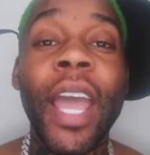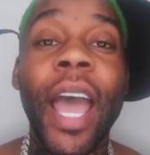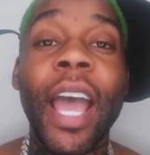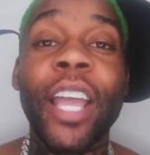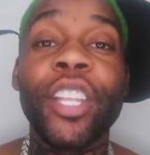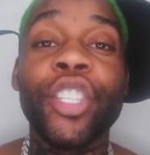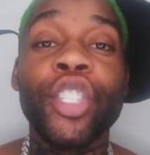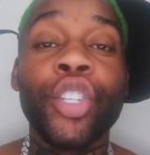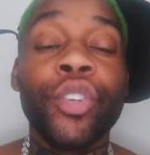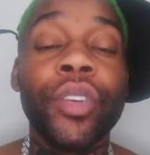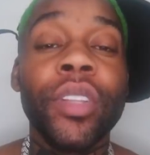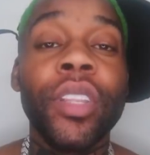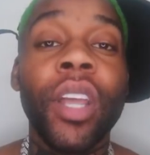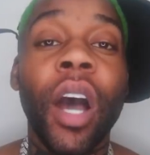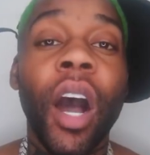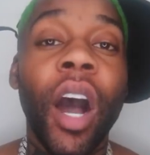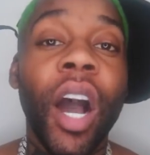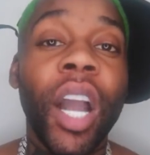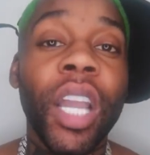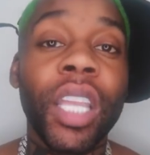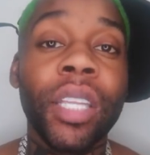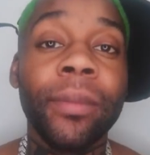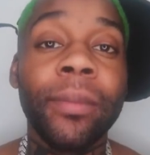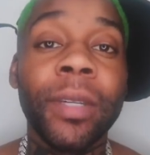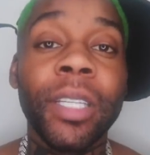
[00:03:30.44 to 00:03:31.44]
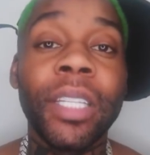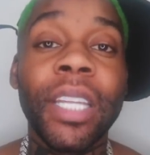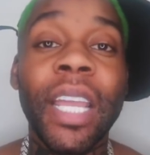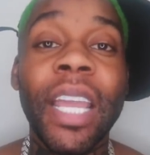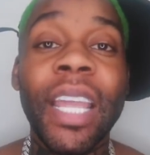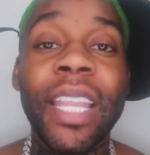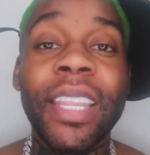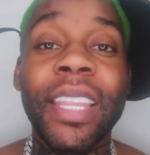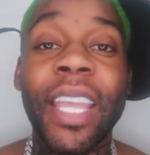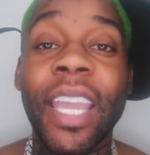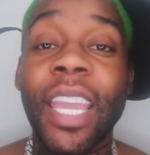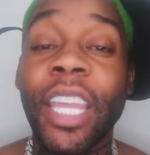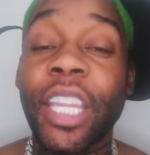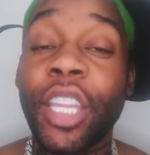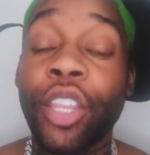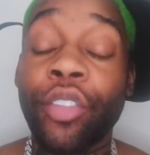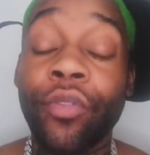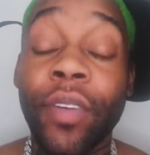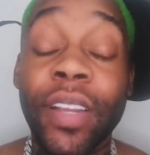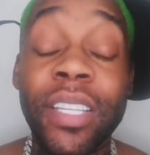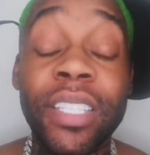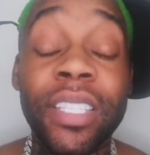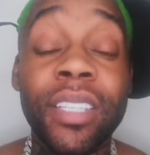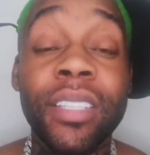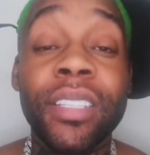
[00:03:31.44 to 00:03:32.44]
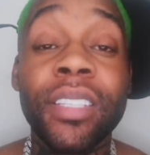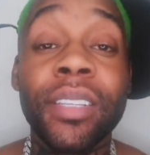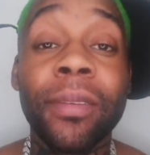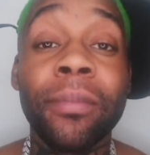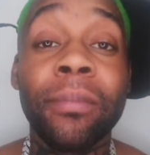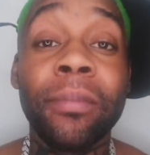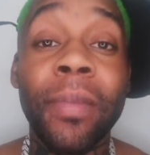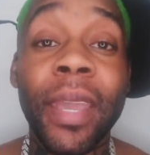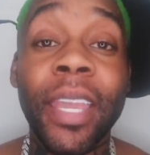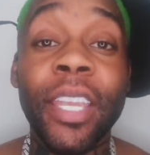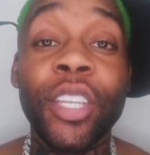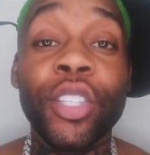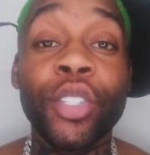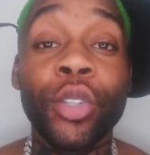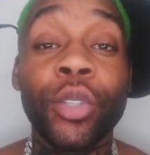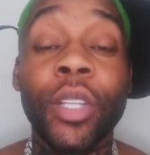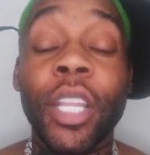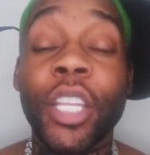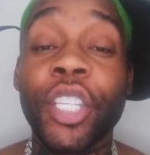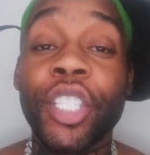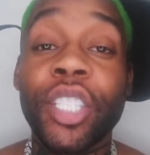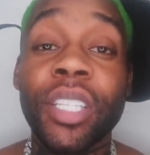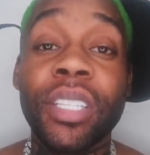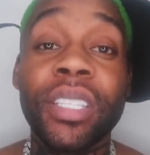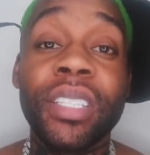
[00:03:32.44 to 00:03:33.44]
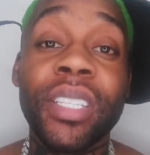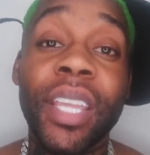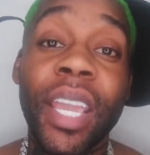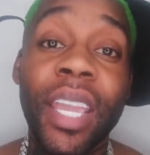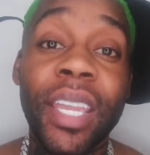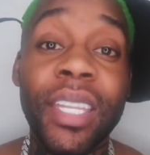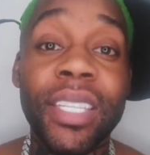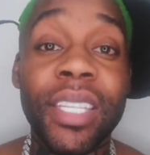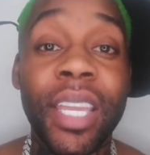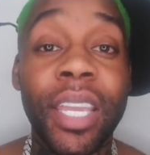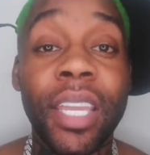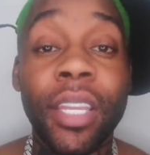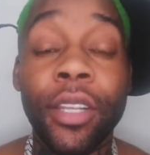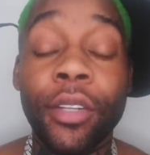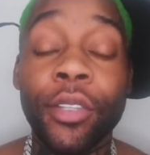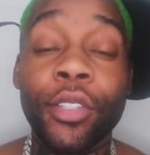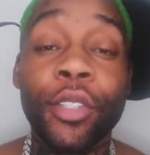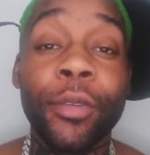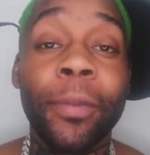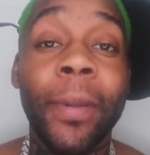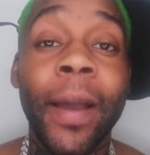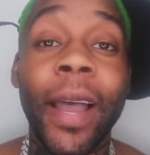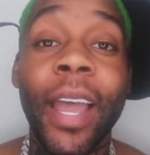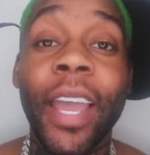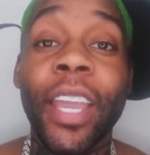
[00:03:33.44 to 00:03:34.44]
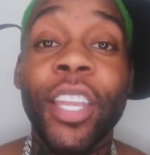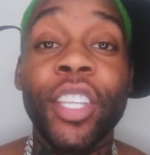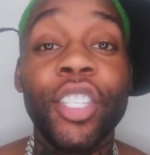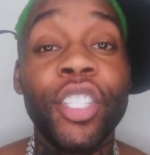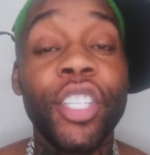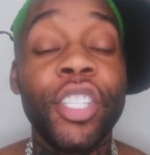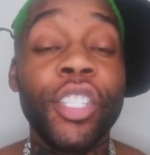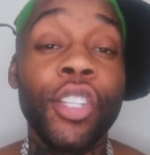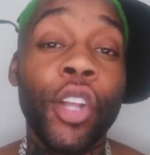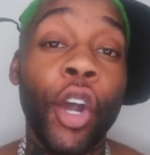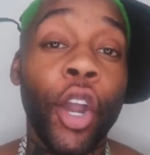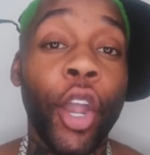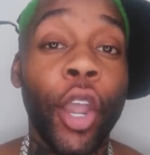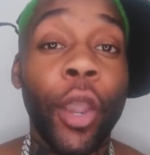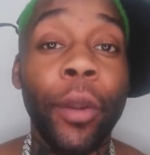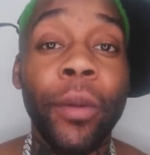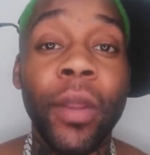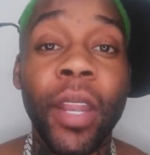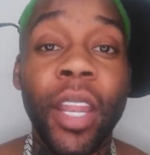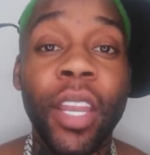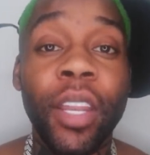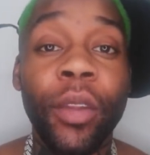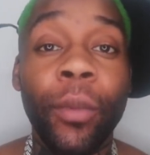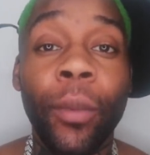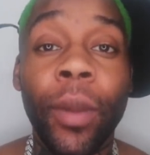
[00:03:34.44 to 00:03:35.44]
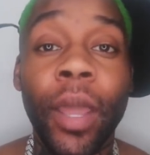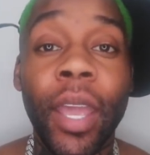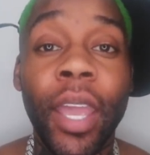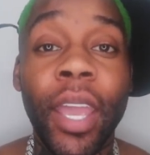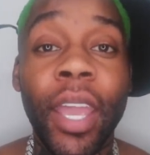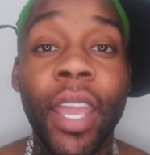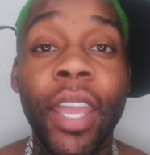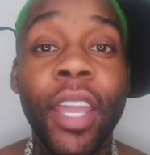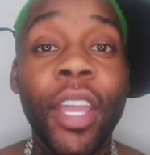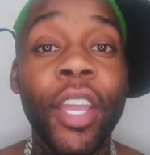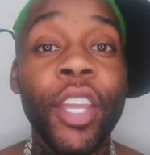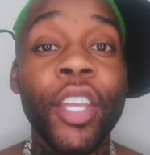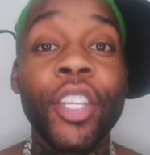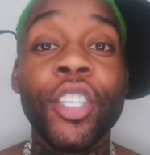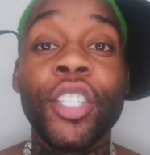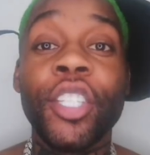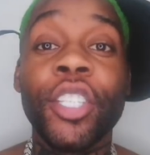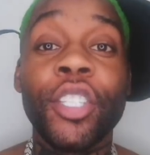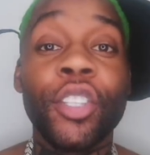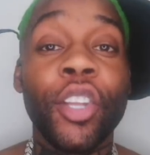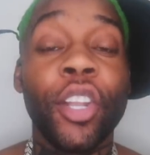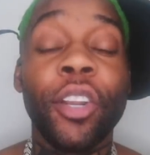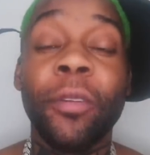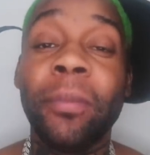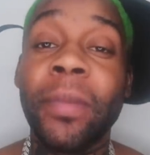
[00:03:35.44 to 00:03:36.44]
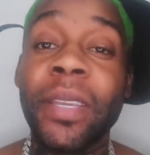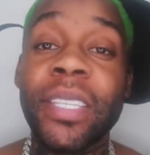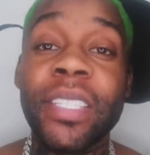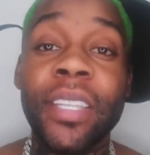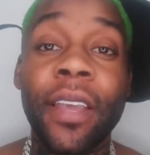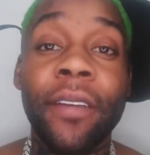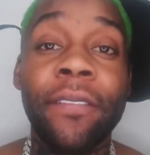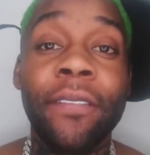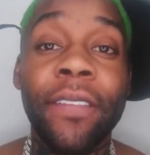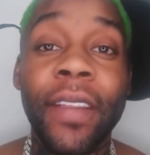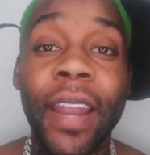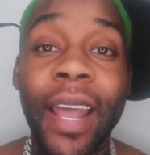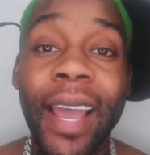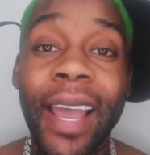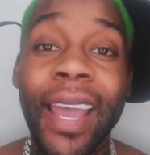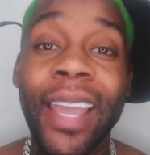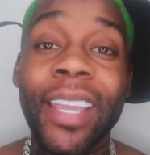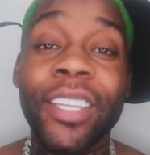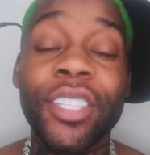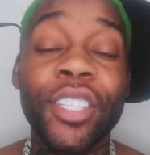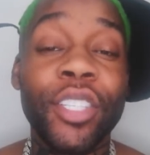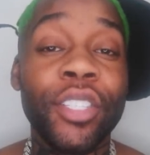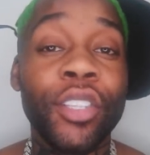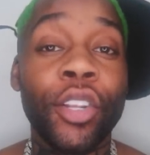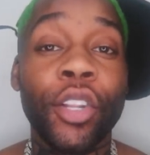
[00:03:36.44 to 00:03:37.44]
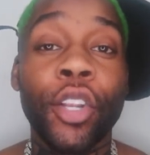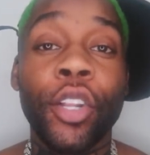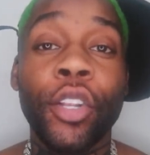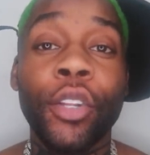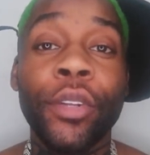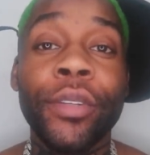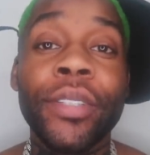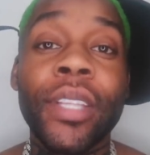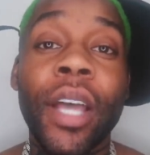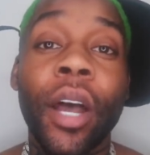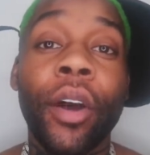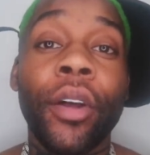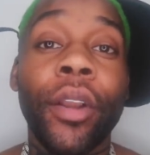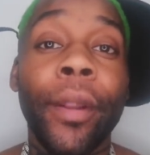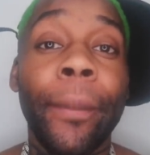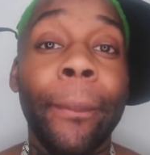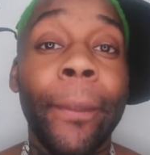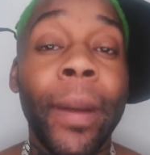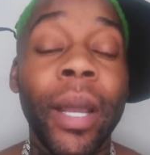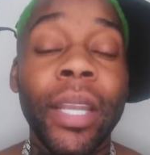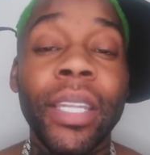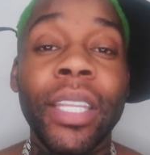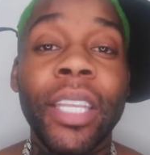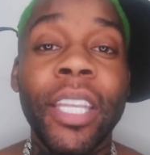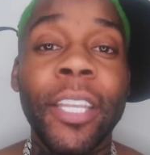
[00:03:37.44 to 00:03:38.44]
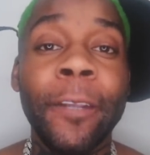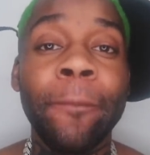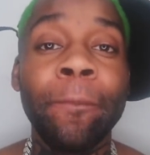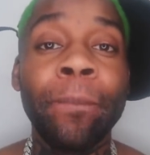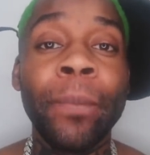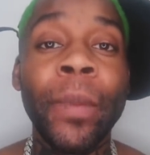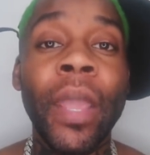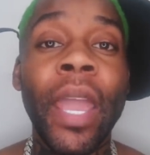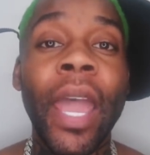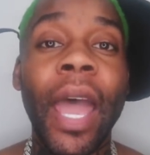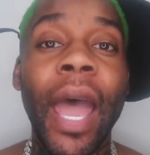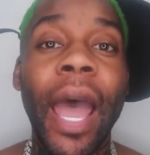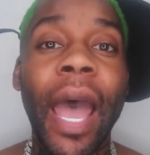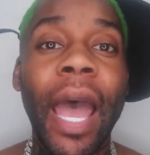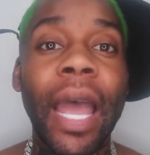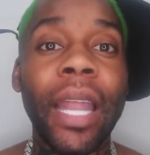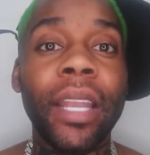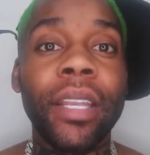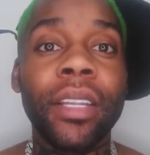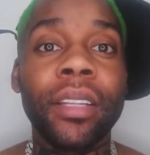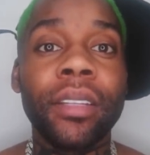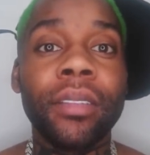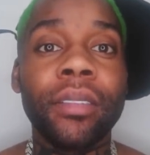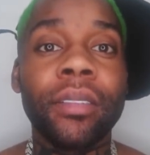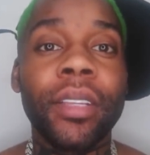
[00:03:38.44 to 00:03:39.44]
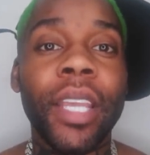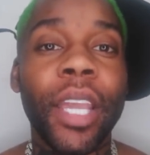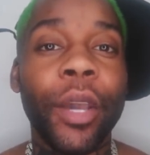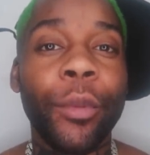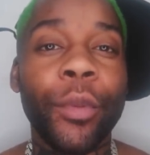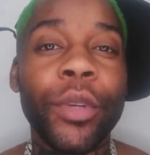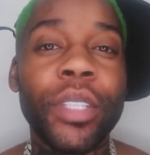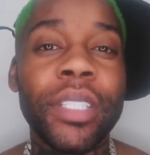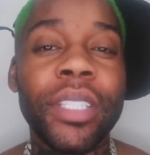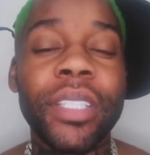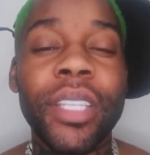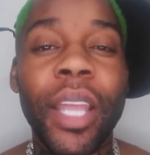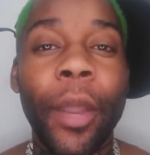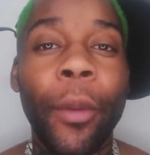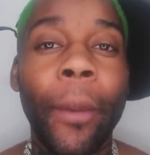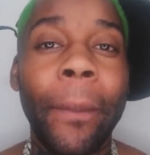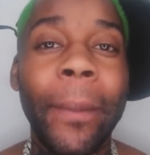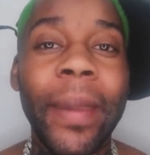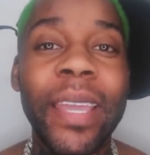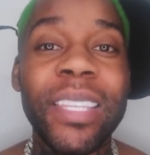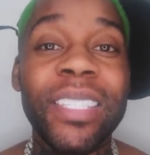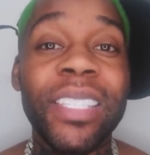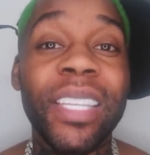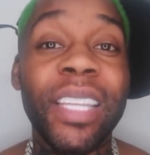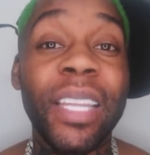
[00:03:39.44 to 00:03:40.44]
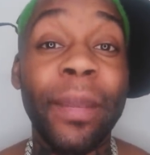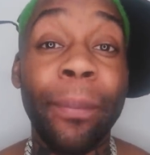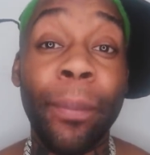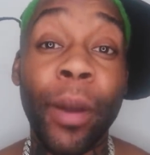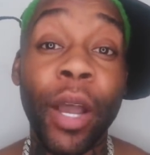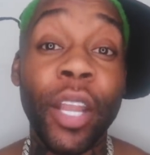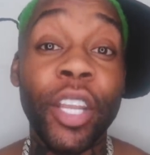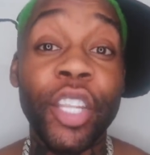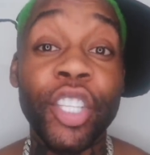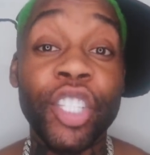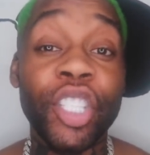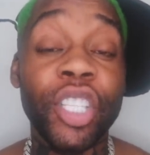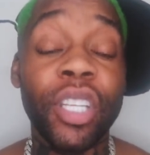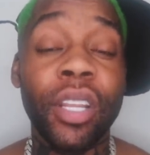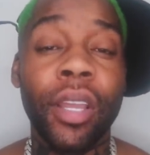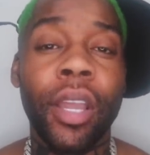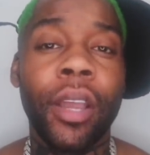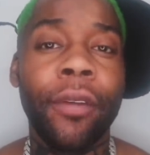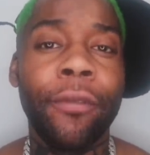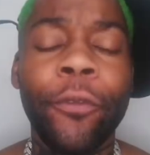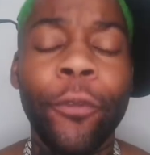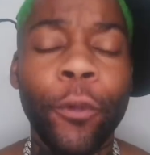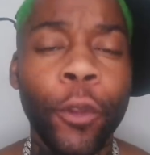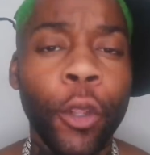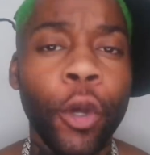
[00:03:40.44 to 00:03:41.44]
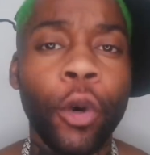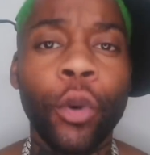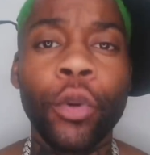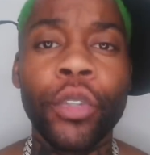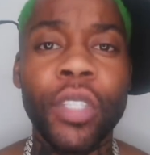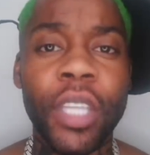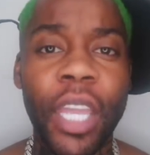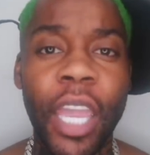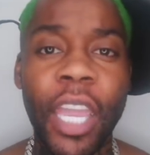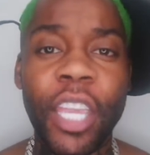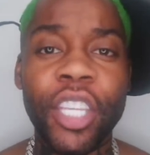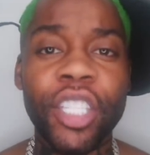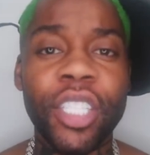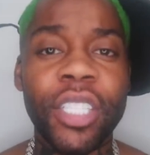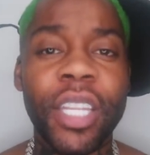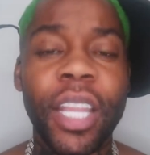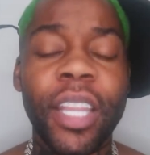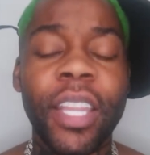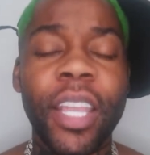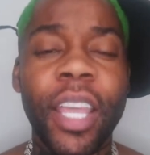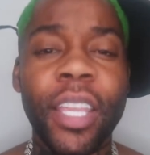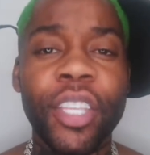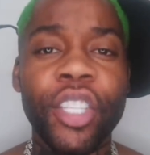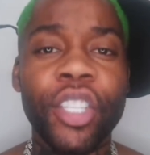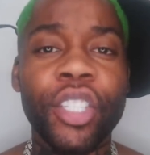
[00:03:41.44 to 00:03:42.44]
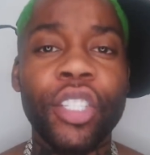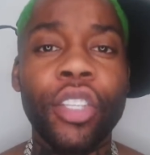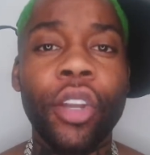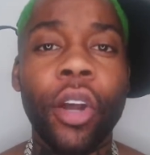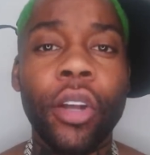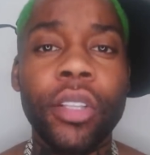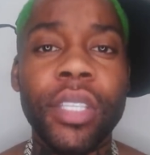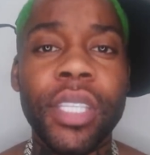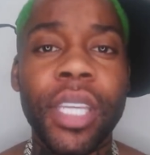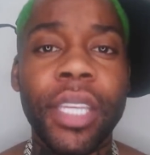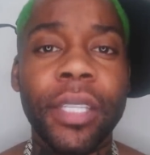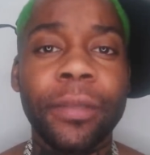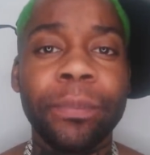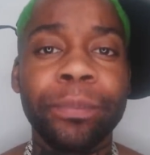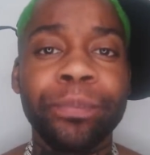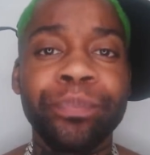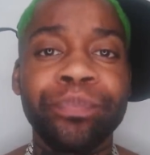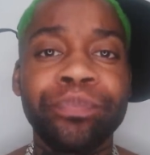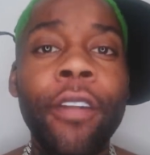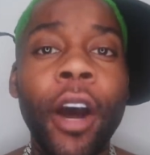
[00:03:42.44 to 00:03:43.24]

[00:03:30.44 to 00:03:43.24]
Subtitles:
and during the argument they had threatened to make sure that she stays in Dubai. She's not going anywhere, she's going to miss her flight, she's going to lose out on her money, and they were basically punishing her for the altercation that they just got in.